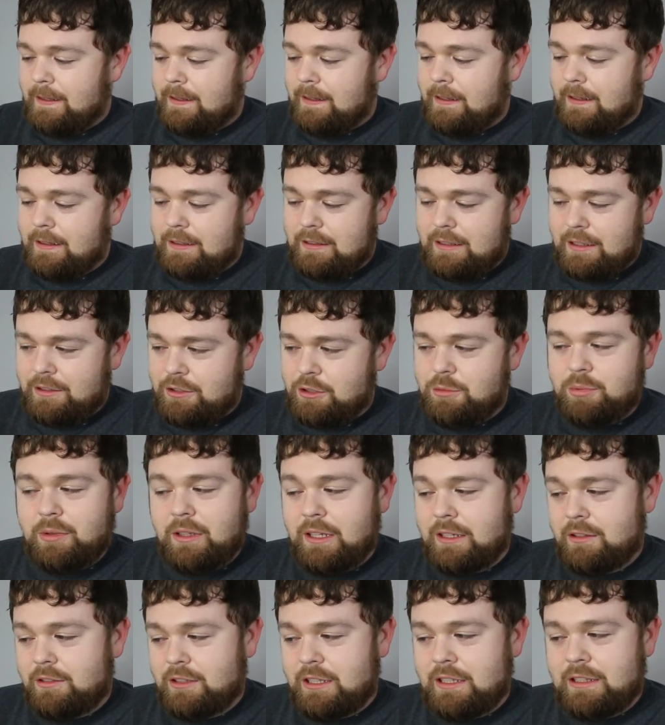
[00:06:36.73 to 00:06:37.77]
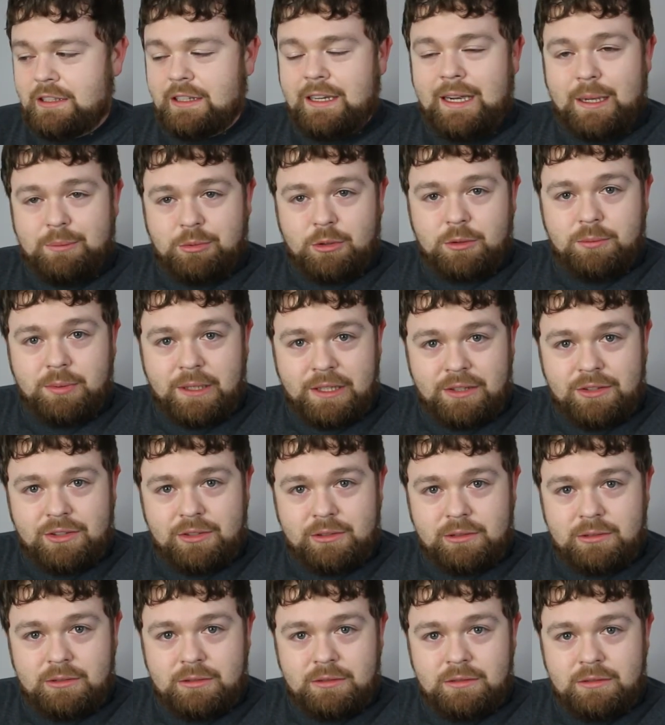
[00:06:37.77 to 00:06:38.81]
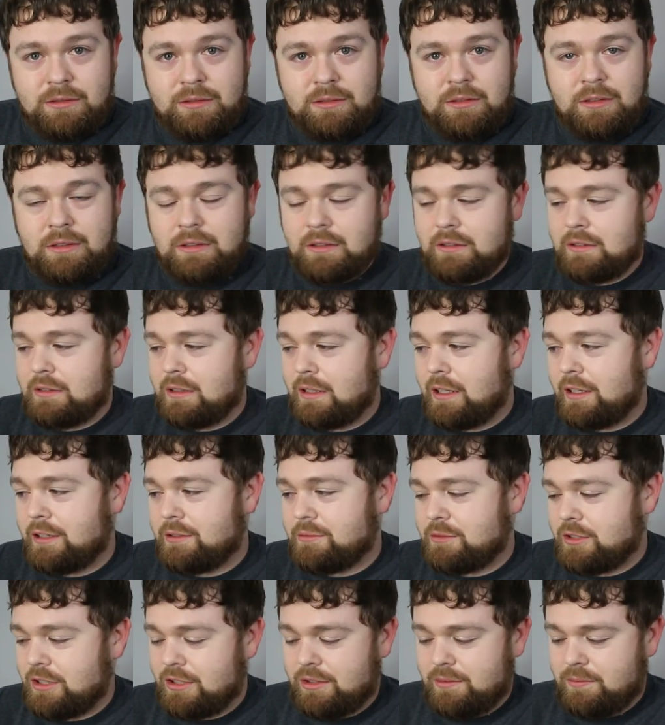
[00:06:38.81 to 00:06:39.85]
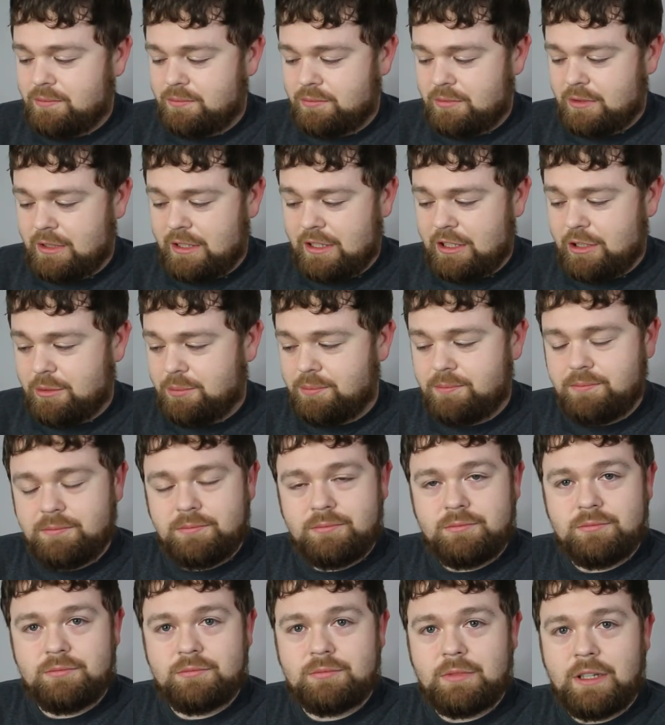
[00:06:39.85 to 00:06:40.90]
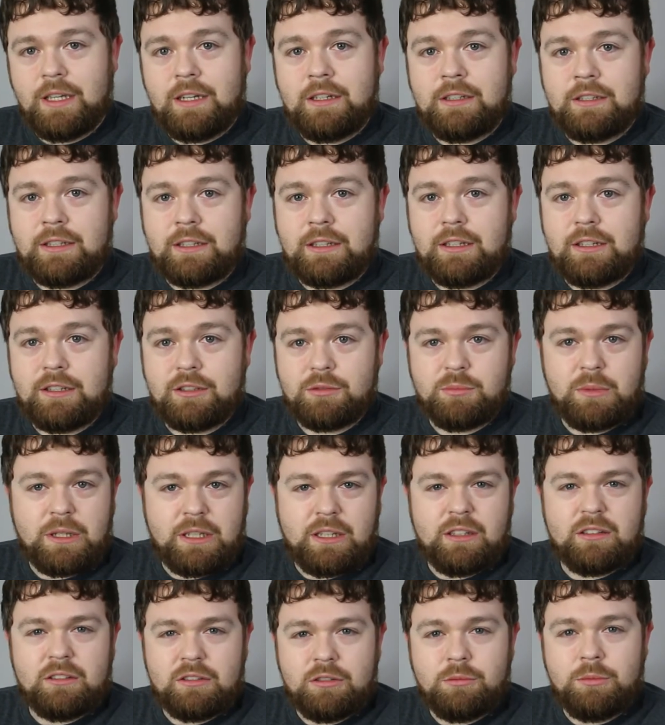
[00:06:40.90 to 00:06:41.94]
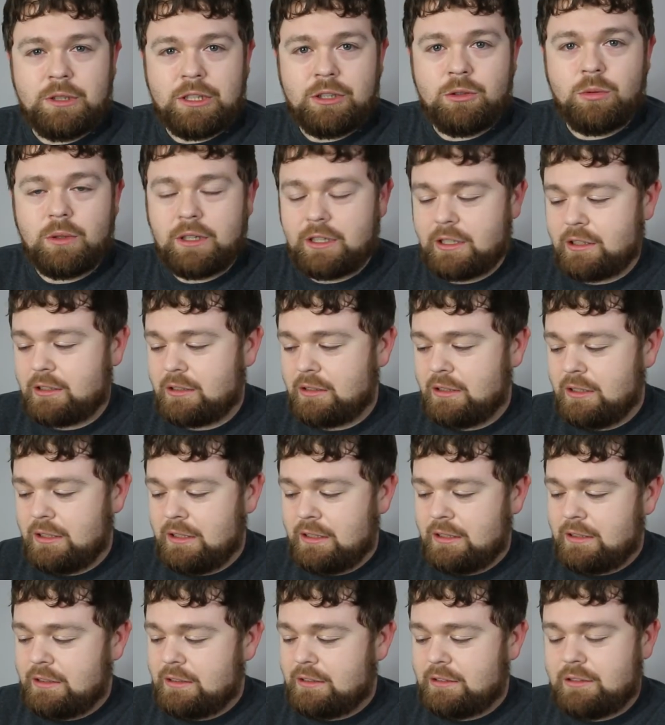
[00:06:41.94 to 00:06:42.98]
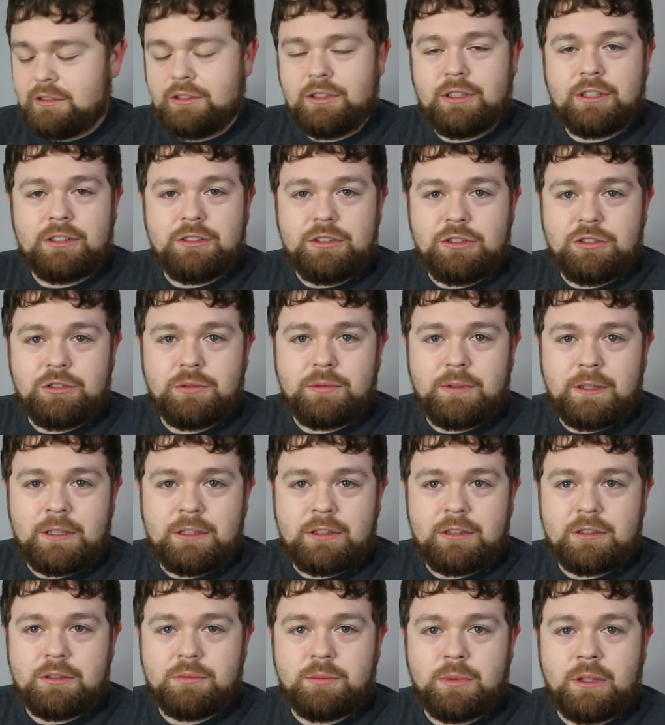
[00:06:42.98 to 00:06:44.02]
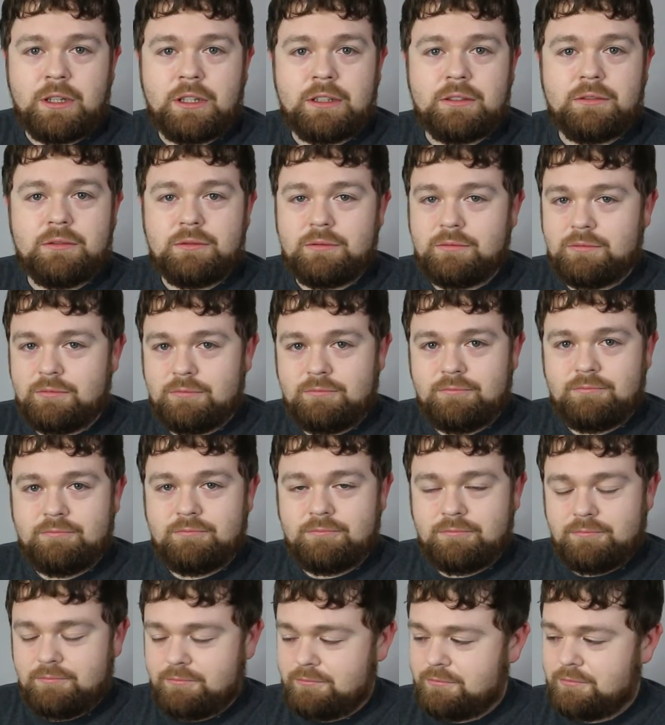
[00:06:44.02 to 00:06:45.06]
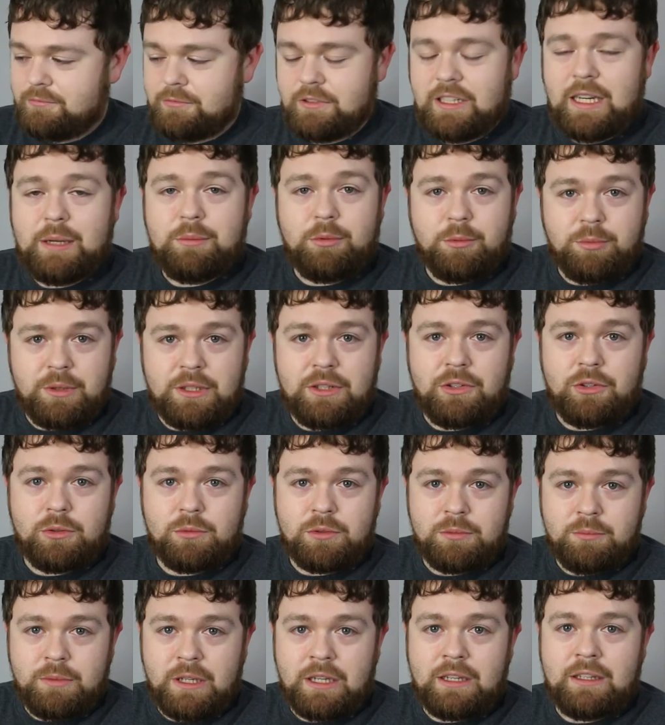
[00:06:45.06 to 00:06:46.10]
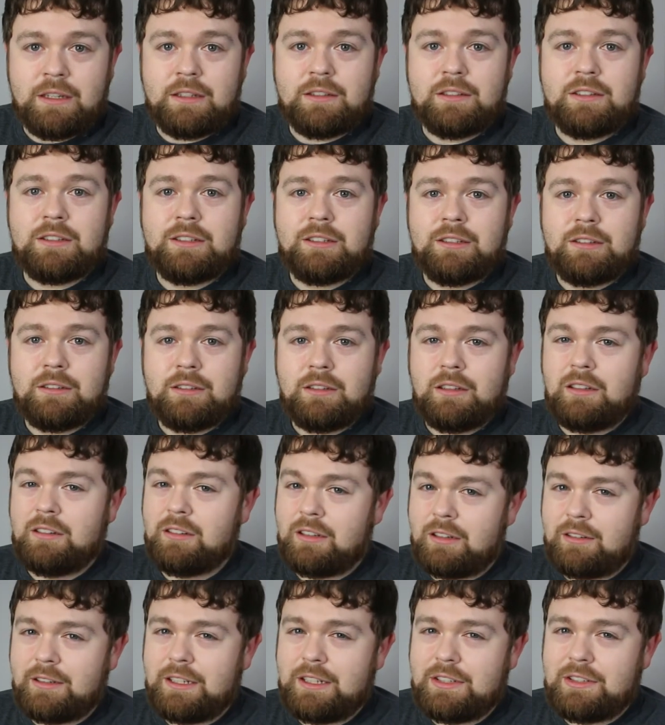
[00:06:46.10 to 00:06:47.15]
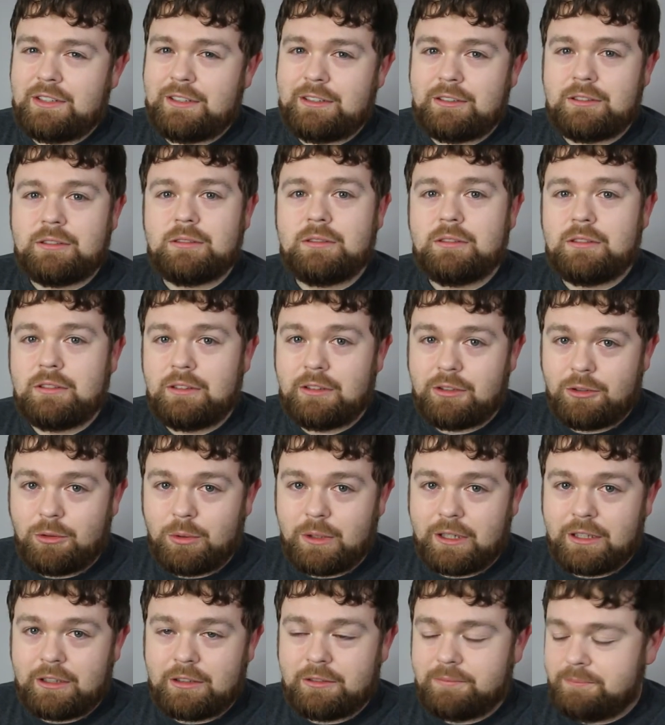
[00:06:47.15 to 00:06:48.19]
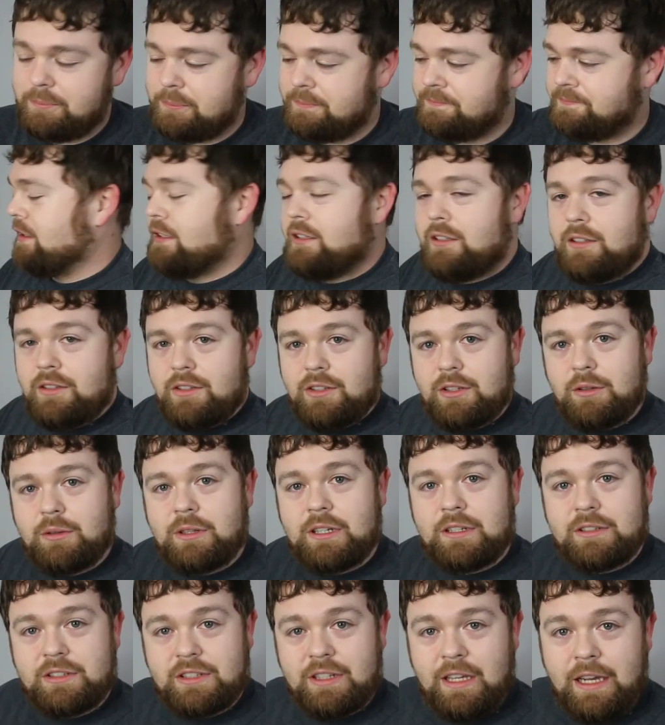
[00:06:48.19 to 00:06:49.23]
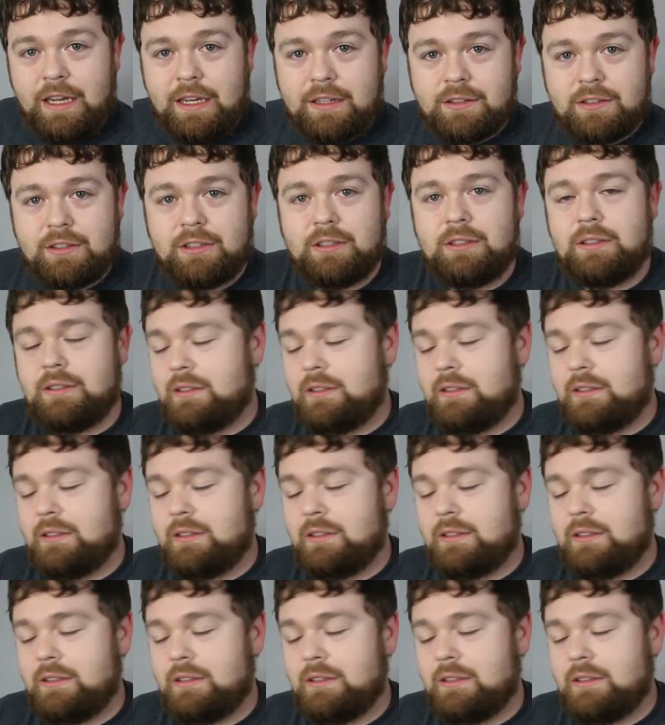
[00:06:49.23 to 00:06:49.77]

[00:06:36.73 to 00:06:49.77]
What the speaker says: and I do plan on getting the Apple Pencil just to help editing here, make it a little bit quicker. You can use your finger, but Apple Pencil would make it a little easier, a little quicker. So there's that.